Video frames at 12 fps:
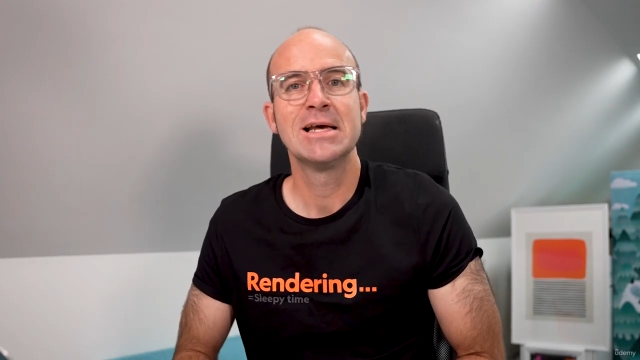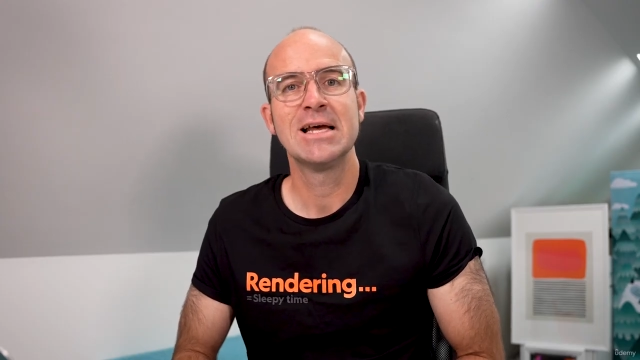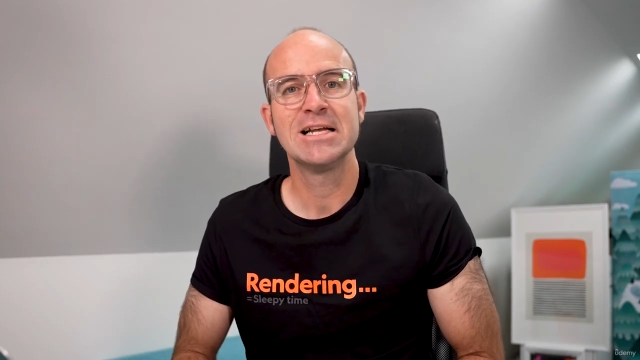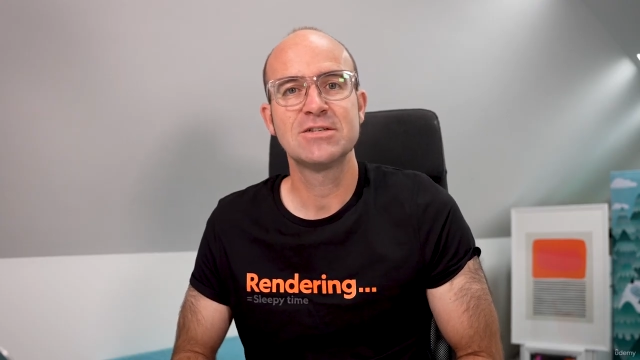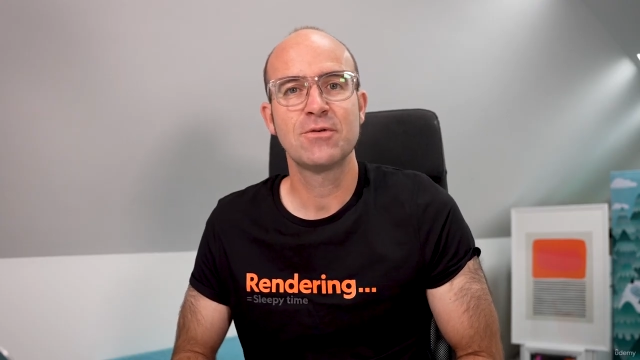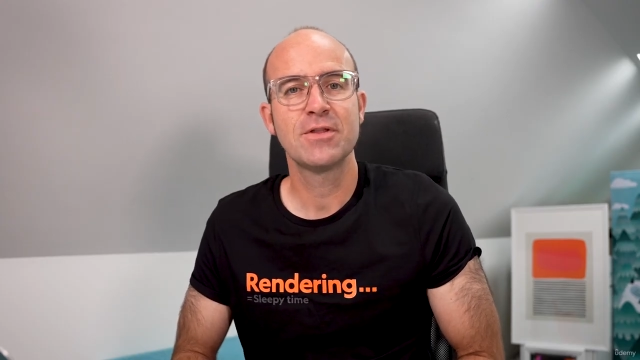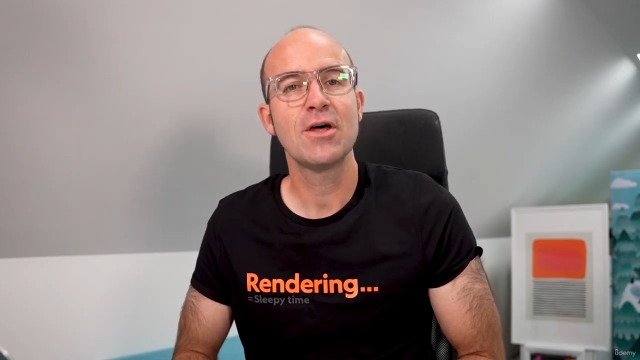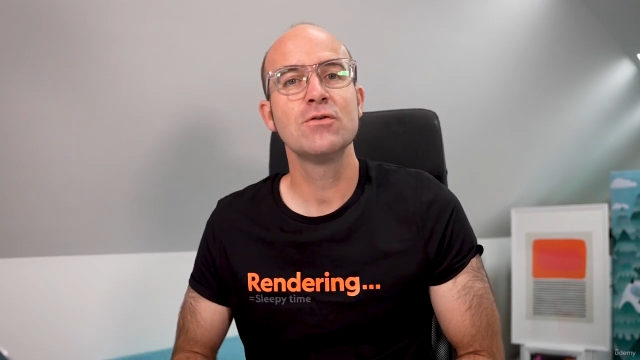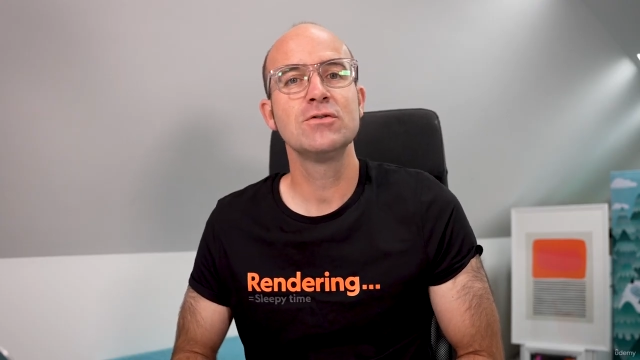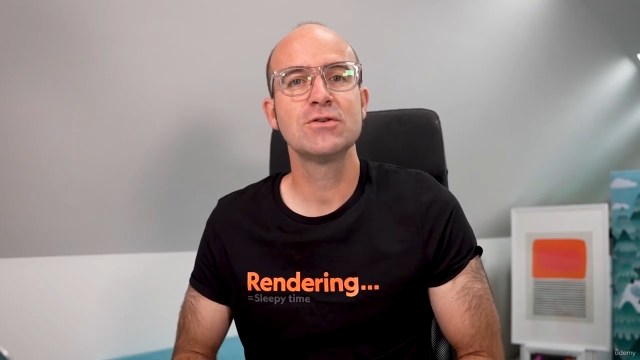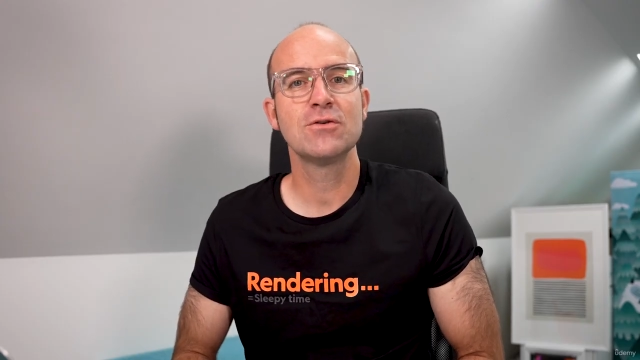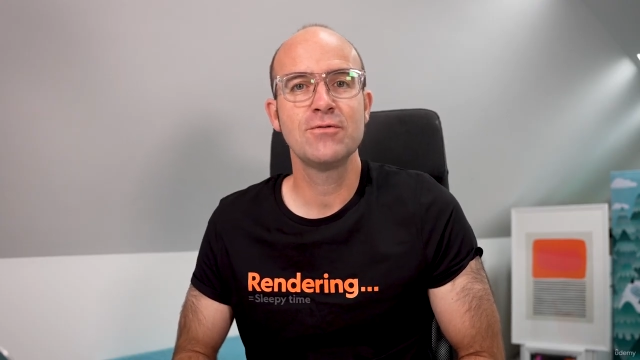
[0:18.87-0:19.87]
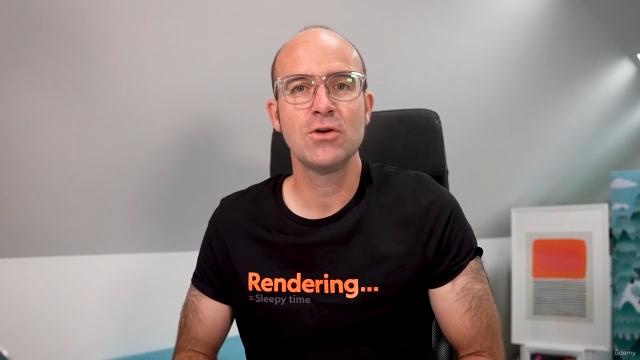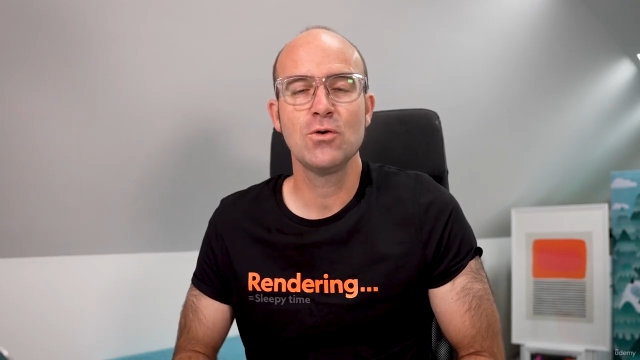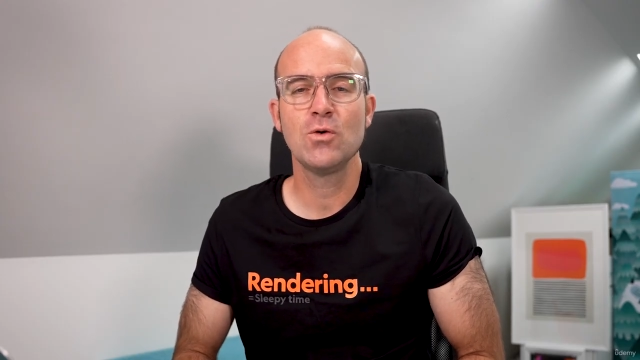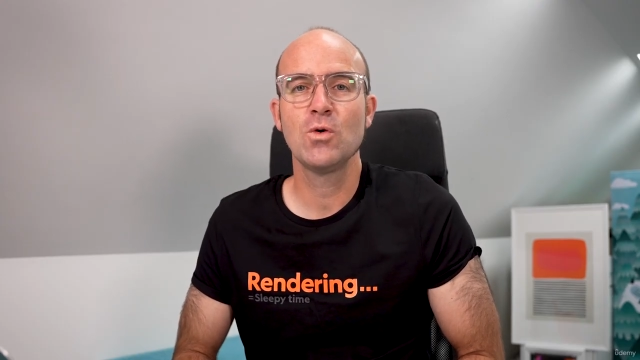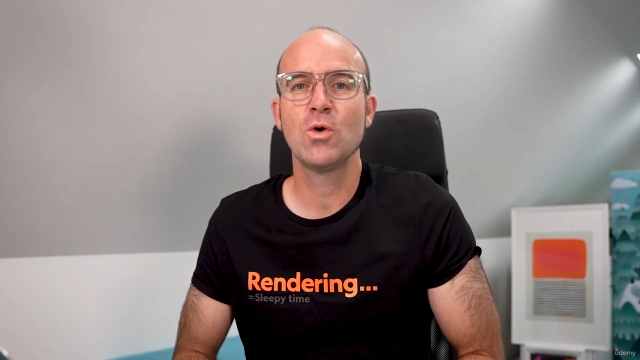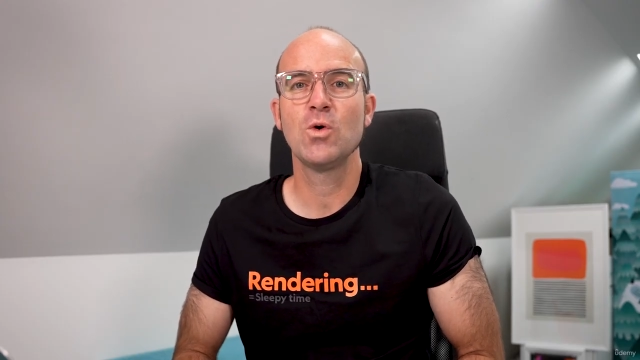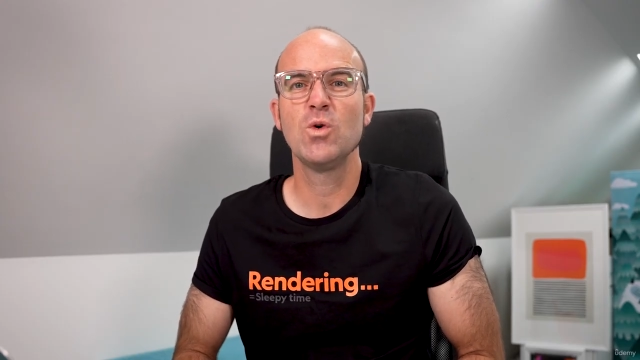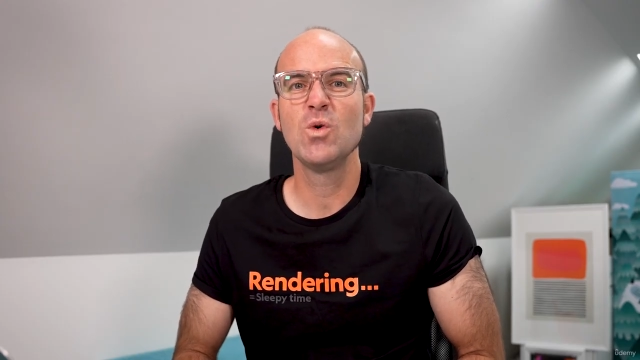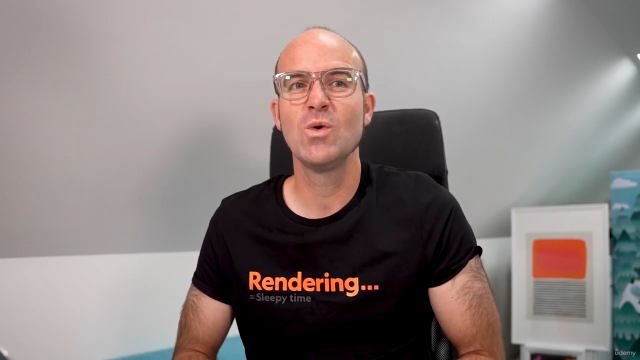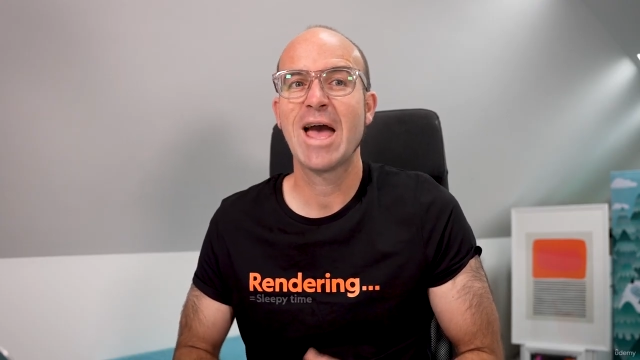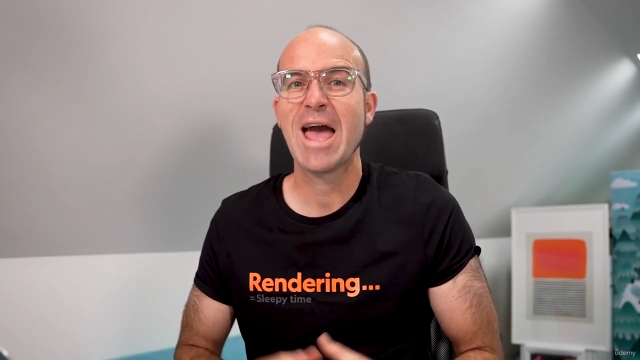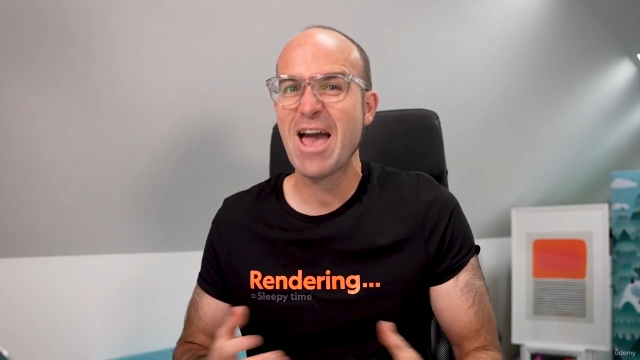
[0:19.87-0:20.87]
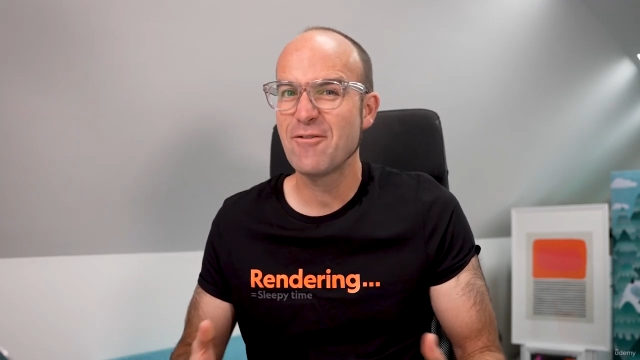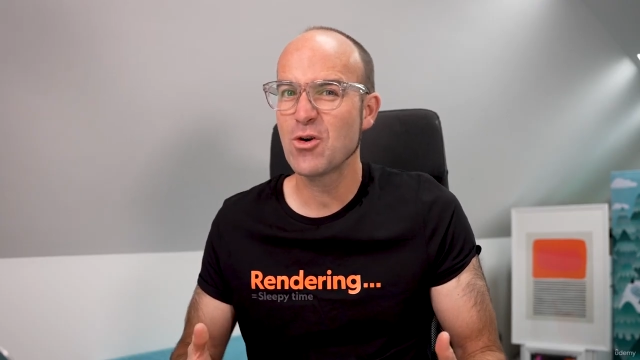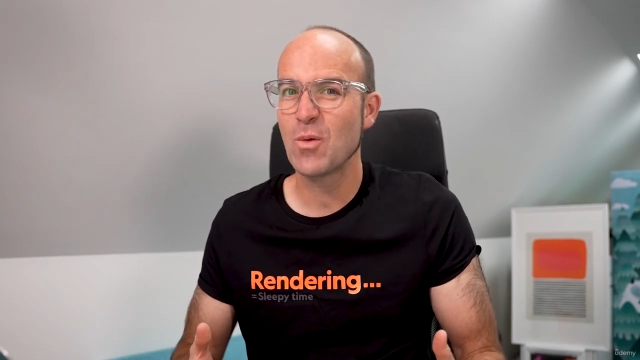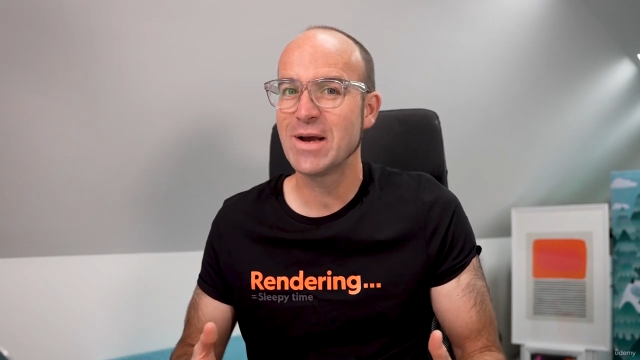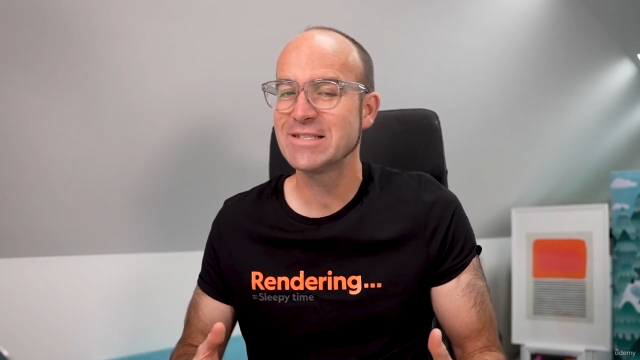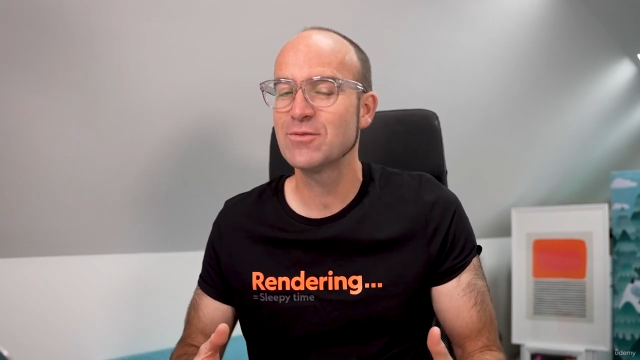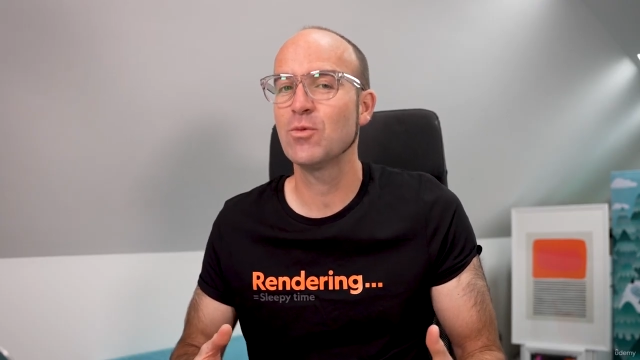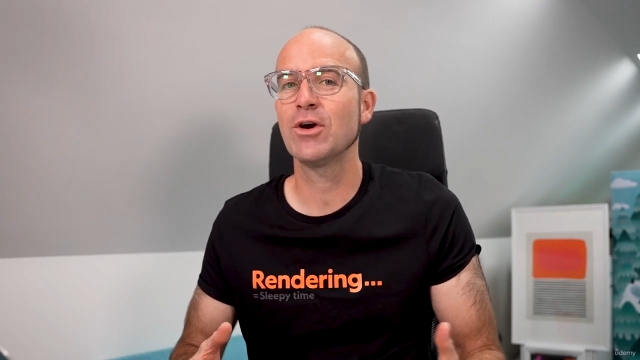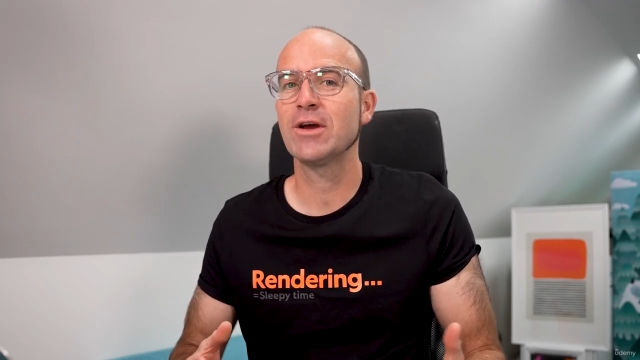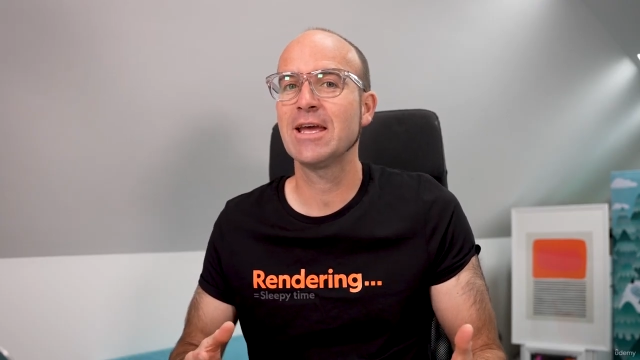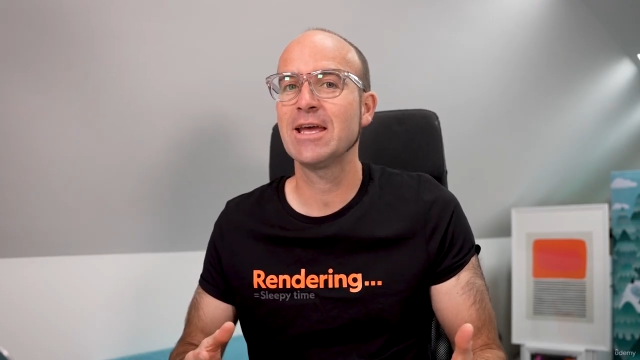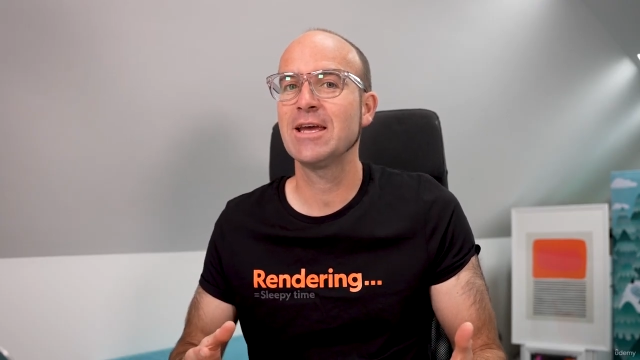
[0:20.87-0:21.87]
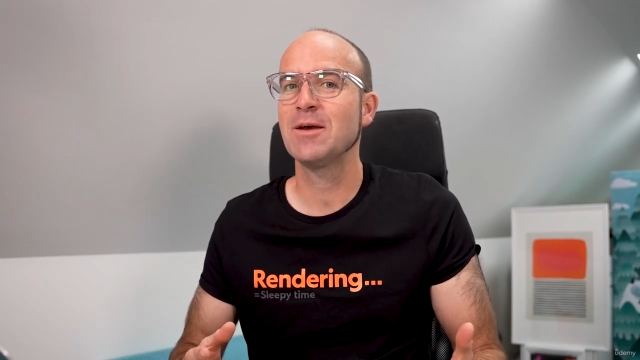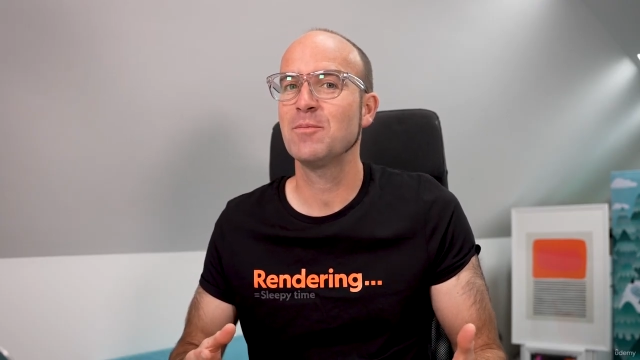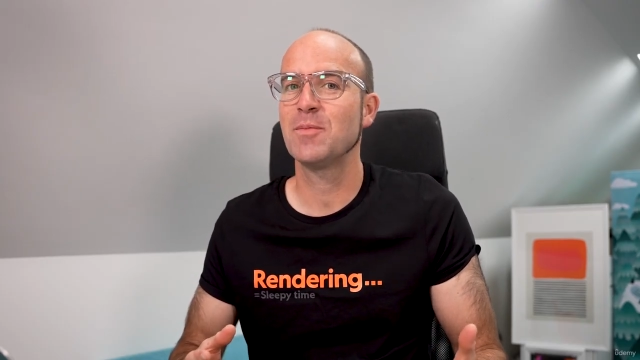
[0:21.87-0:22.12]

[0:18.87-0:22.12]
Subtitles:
It's for those of you who have your ways of working